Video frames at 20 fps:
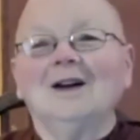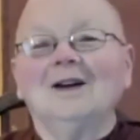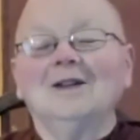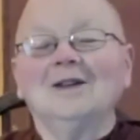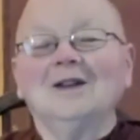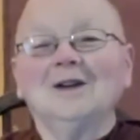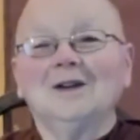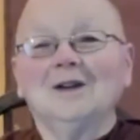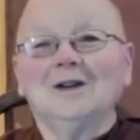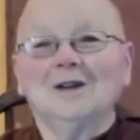
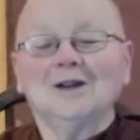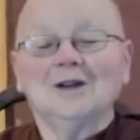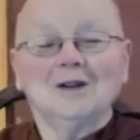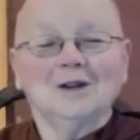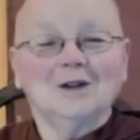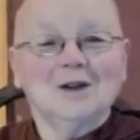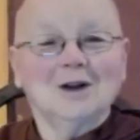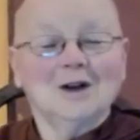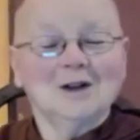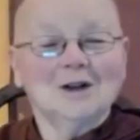then at the
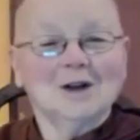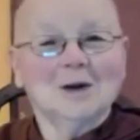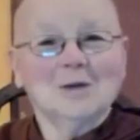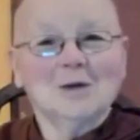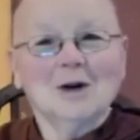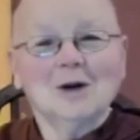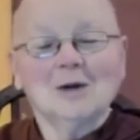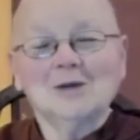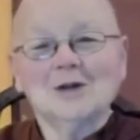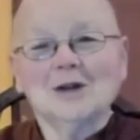nighttime
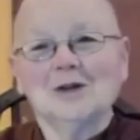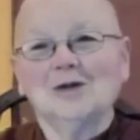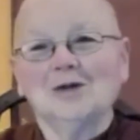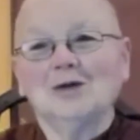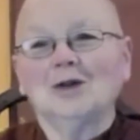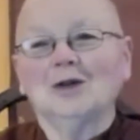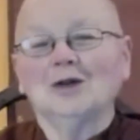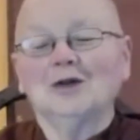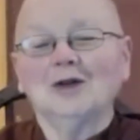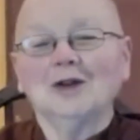comes and you
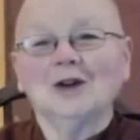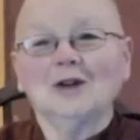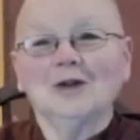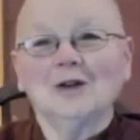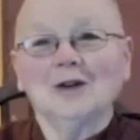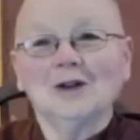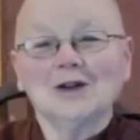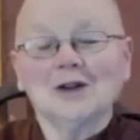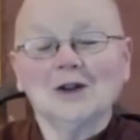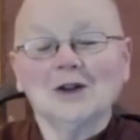don't feel
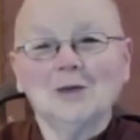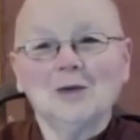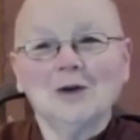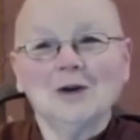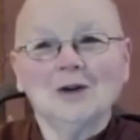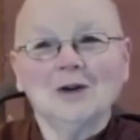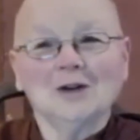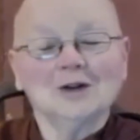very sleepy,